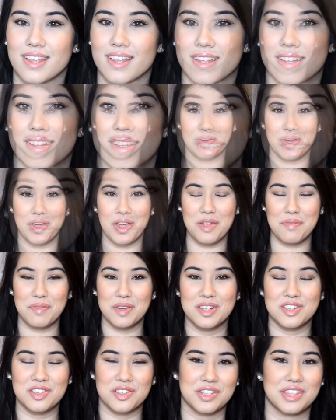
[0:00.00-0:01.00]
So I hope you
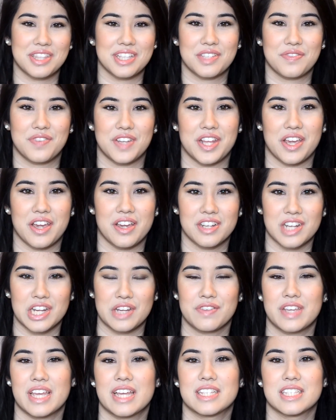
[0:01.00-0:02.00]
enjoyed this video. Don't
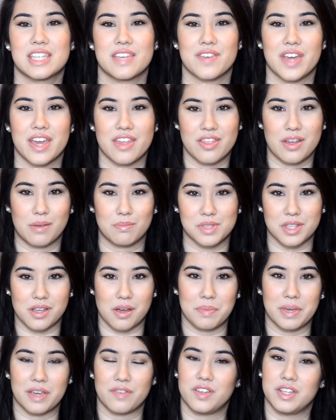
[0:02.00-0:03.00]
forget to give it a thumbs up
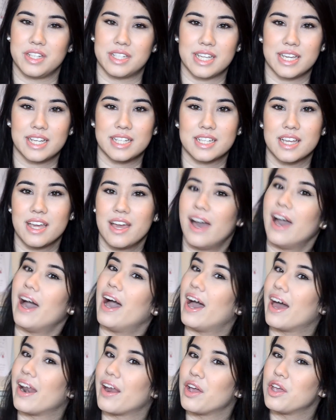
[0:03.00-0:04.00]
if you did,
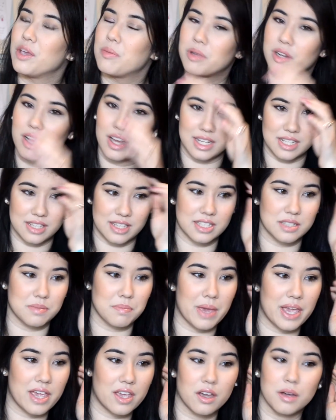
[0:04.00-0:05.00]
and I hope you liked this
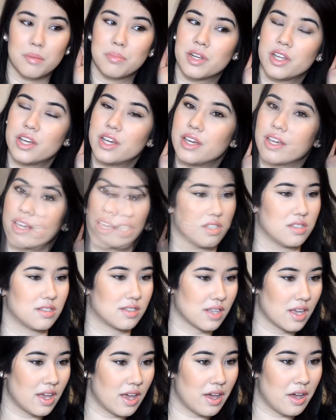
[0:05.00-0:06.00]
makeup look, which is
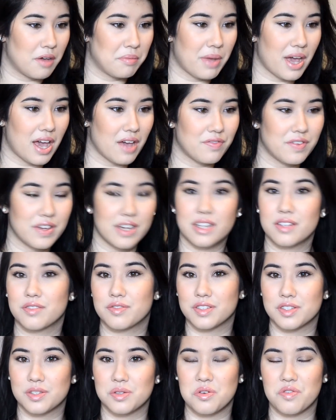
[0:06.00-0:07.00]
perfect for
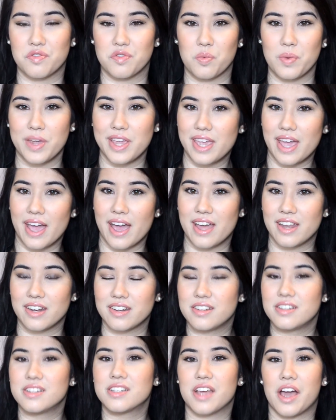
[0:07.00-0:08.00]
sort of a
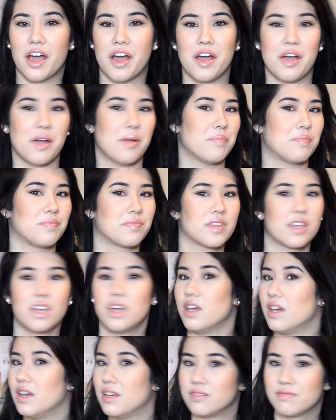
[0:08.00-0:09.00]
weekend,
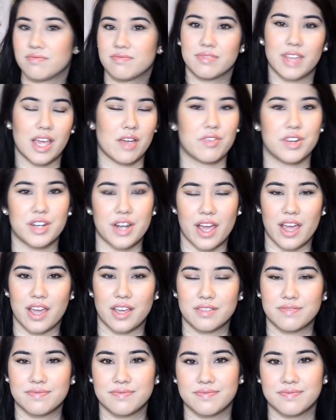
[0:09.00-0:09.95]
everyday,